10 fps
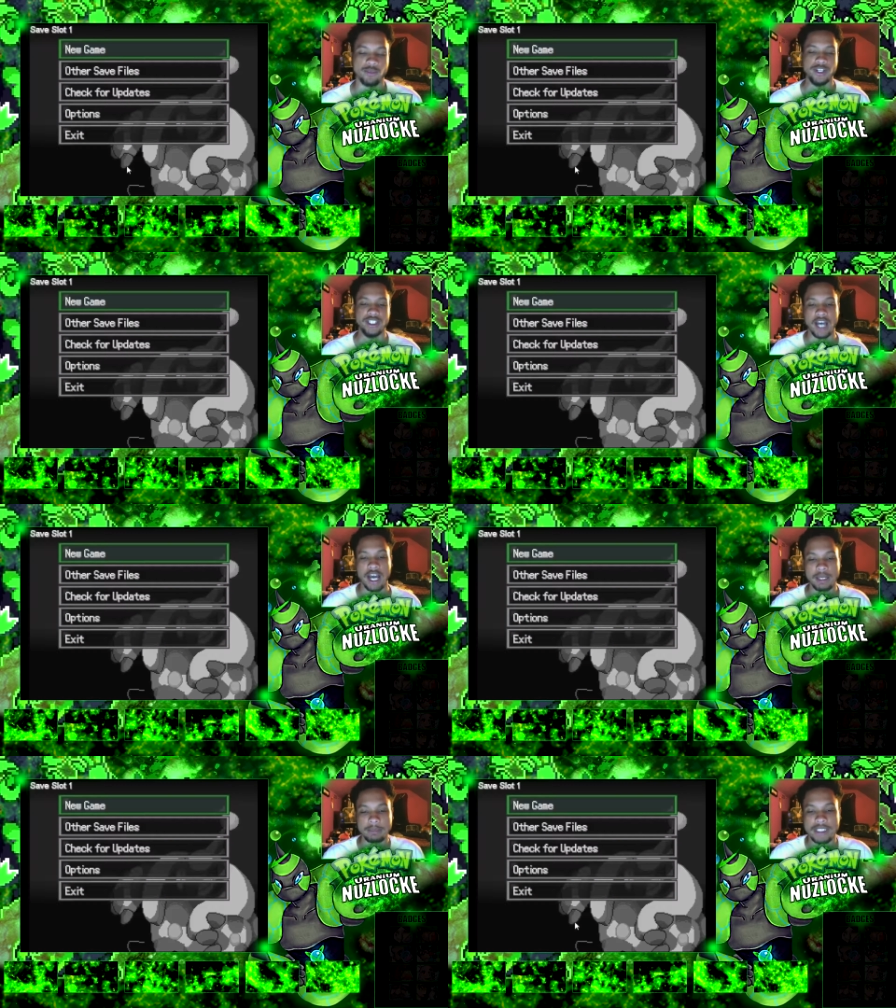
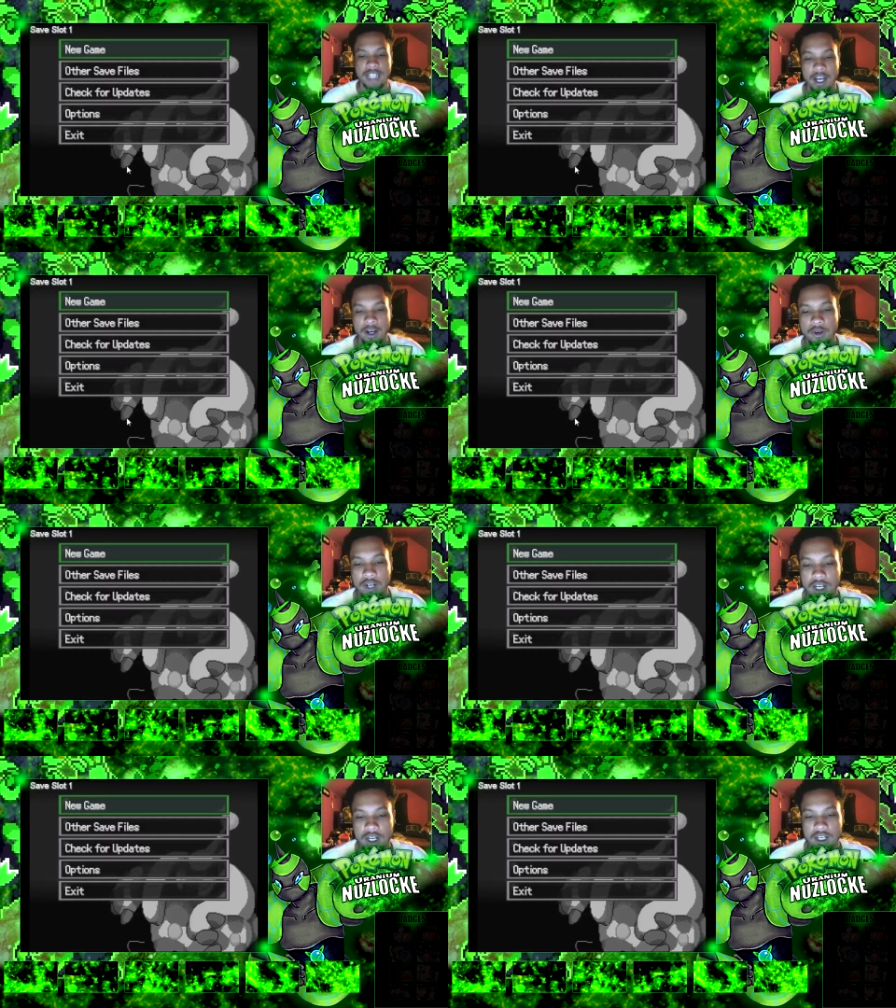times now,
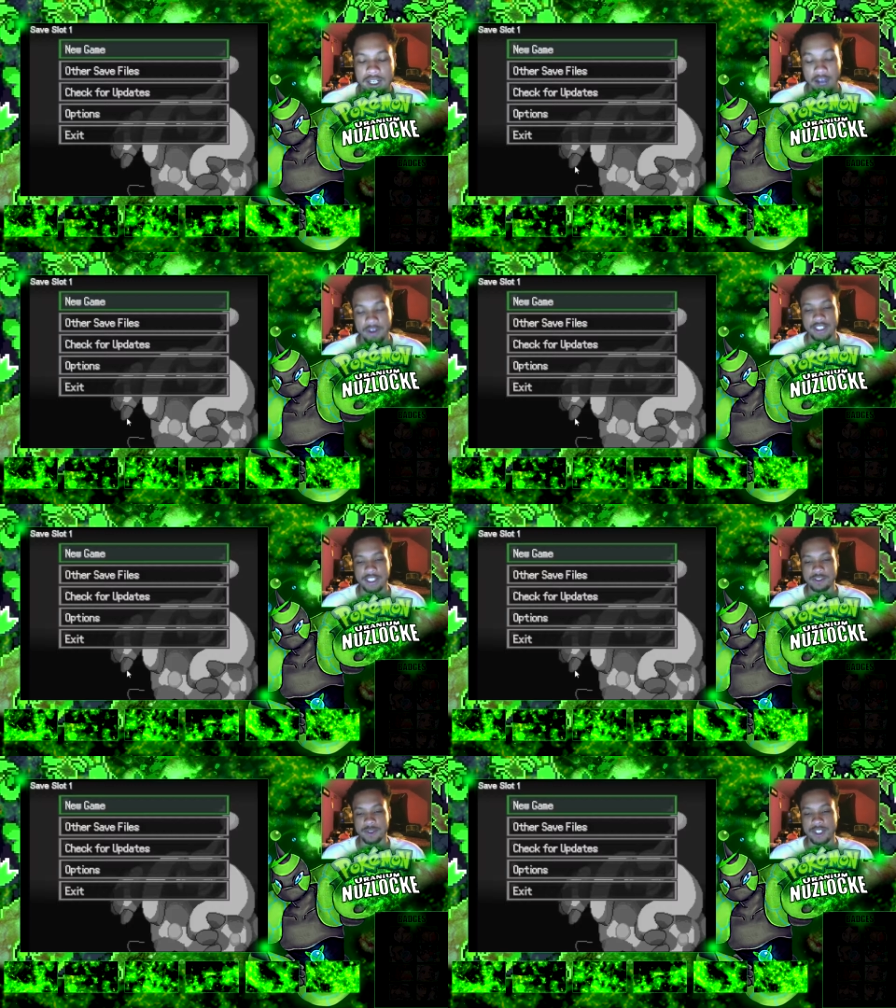counting
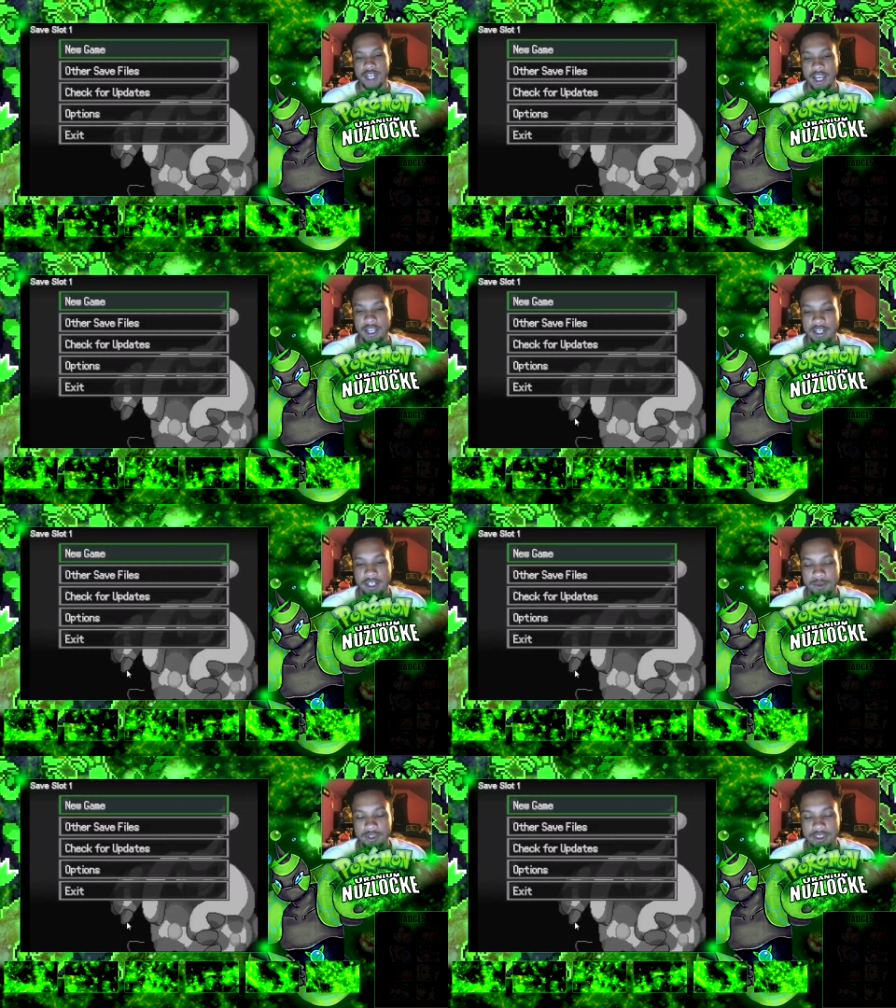this one, and there
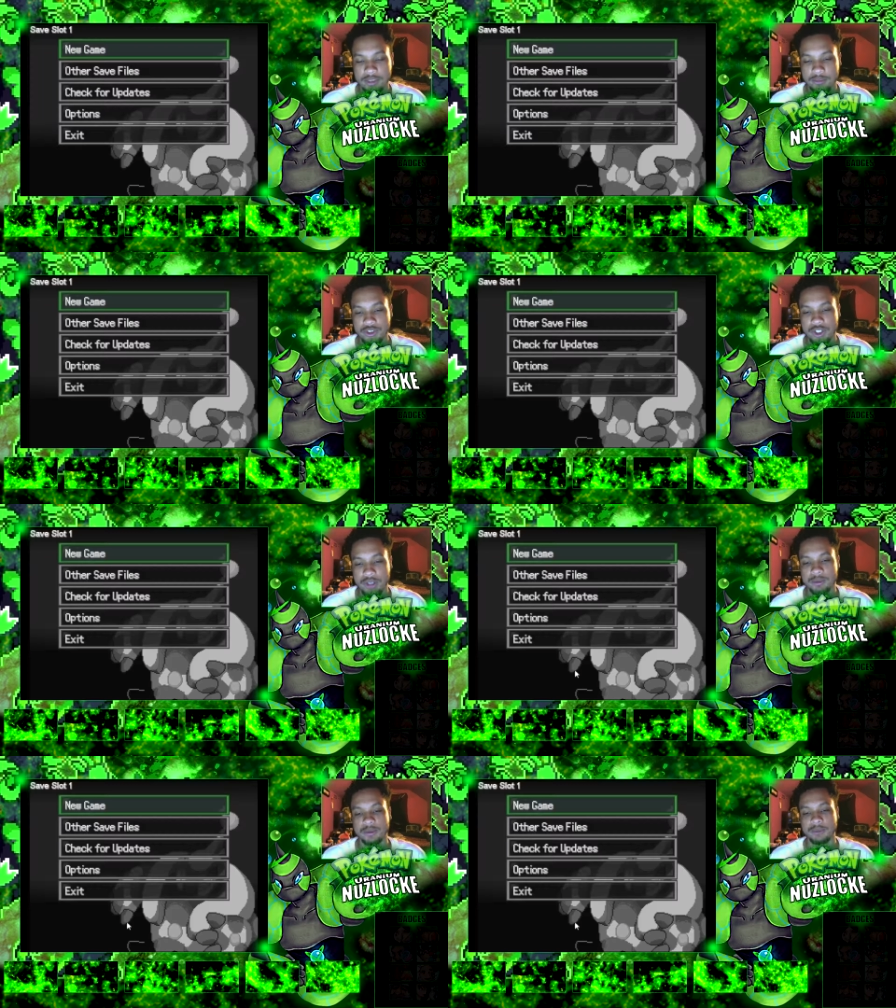was some
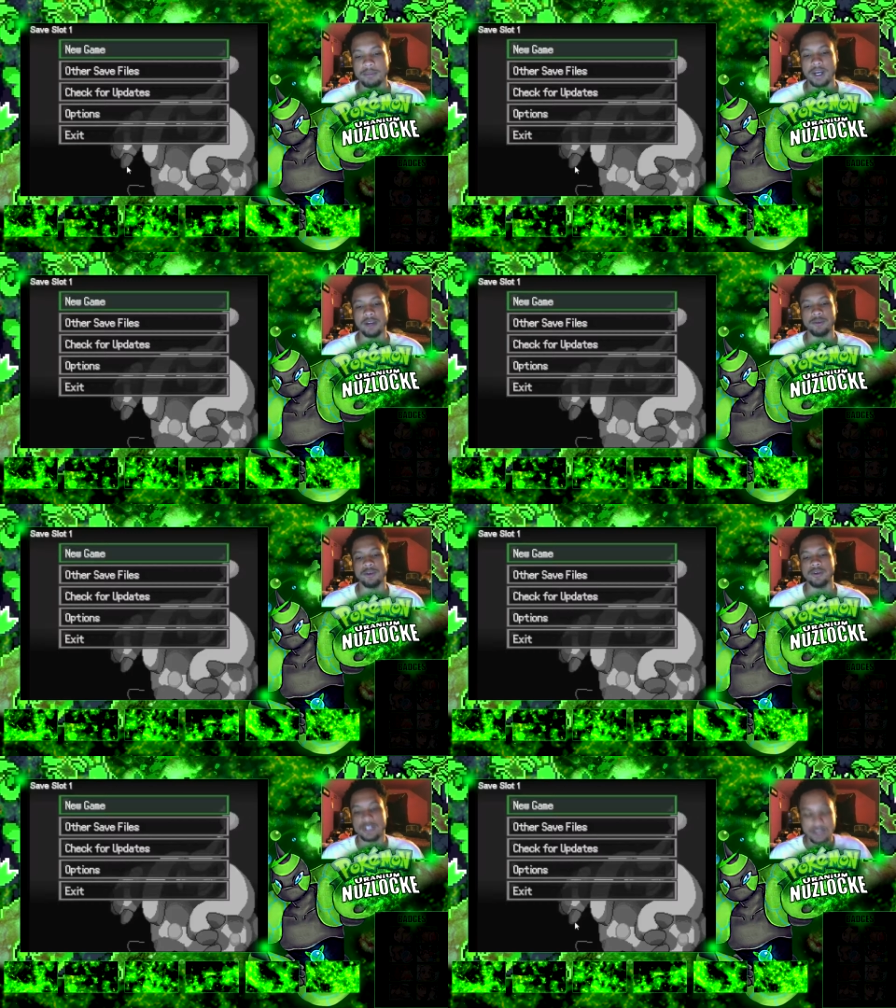trouble with my
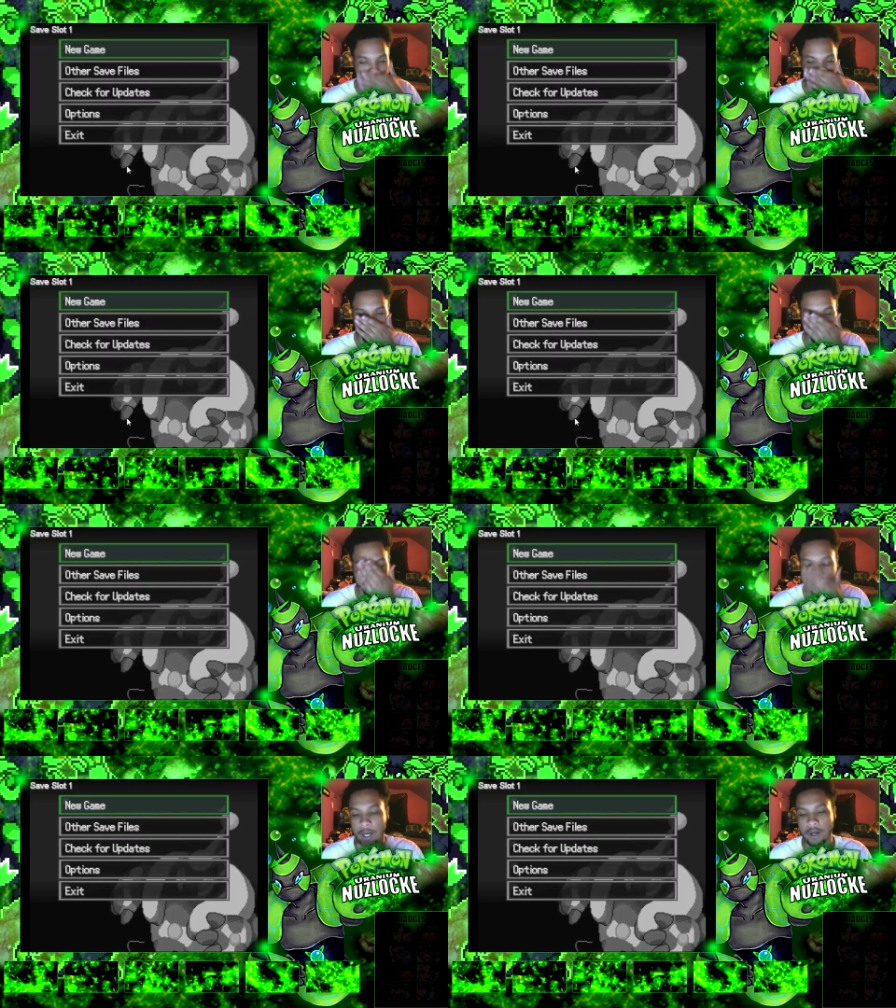recording software,
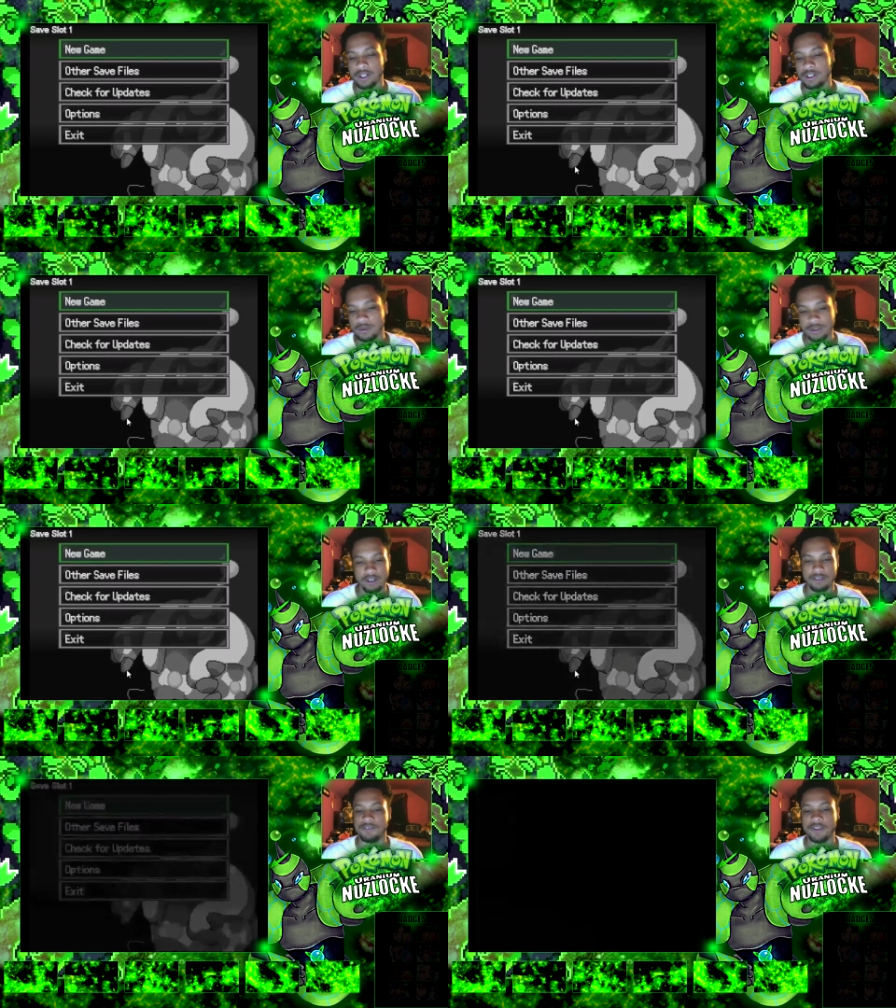and the audio was all
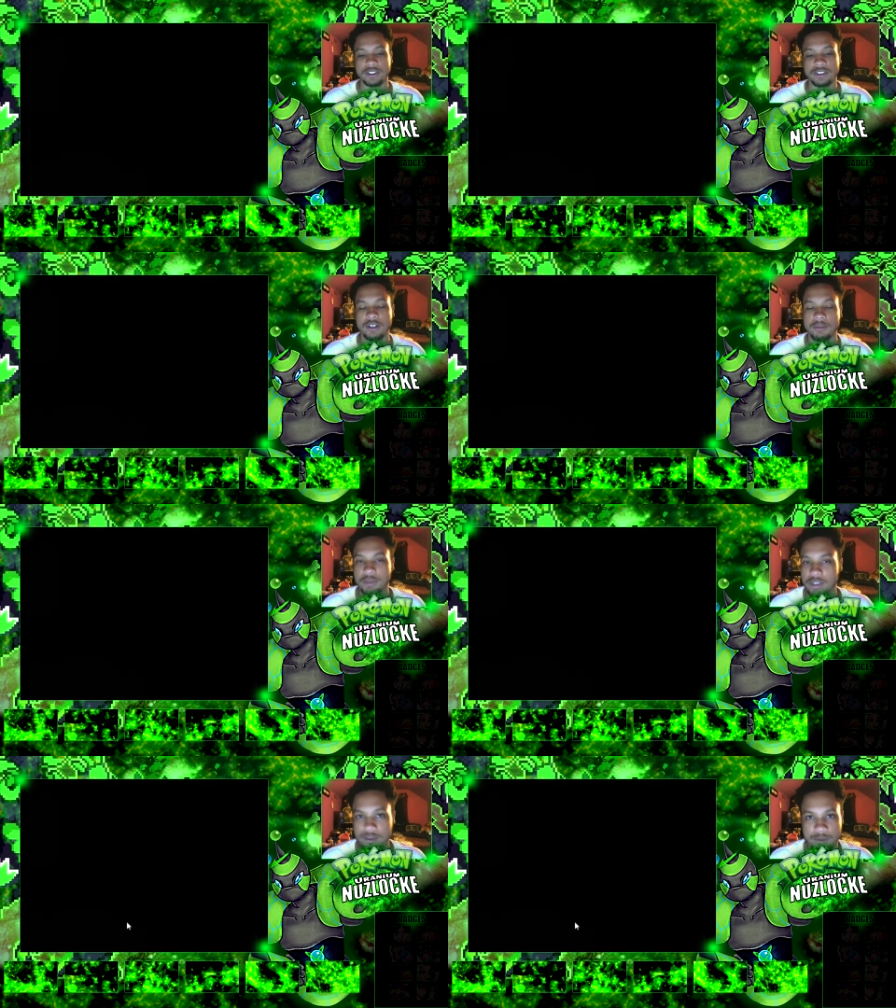fucked up,
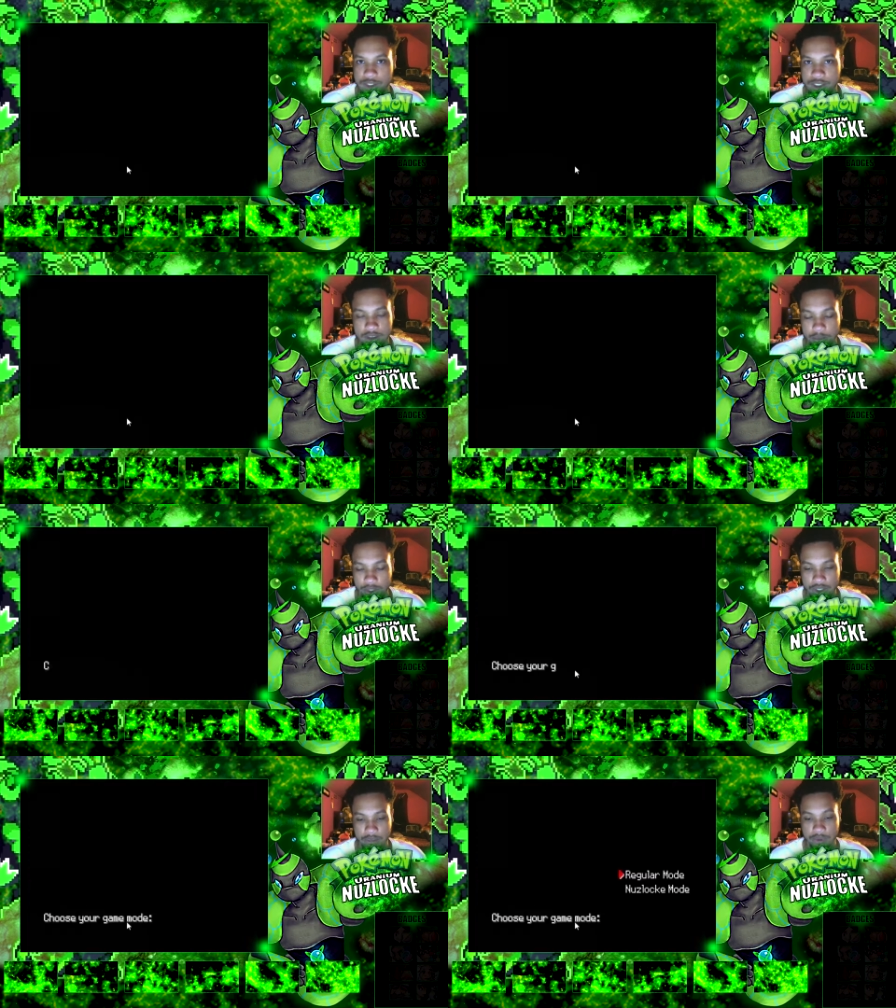and it was just a
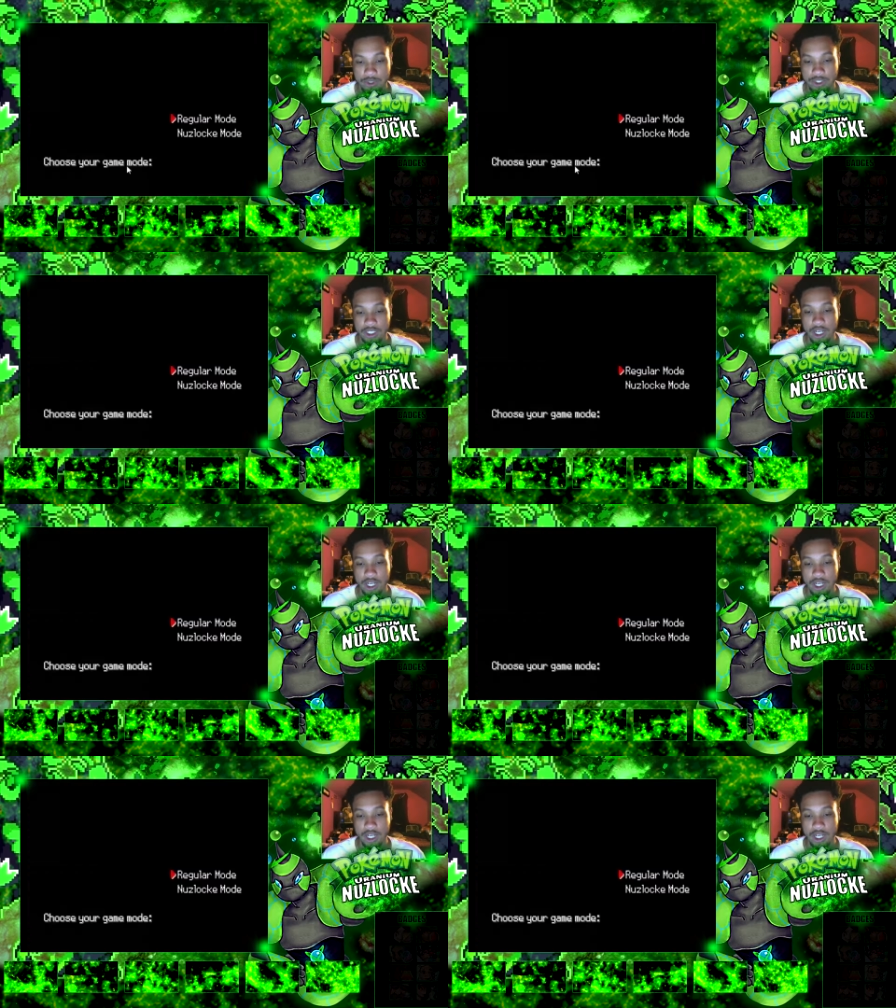bunch of bullshit.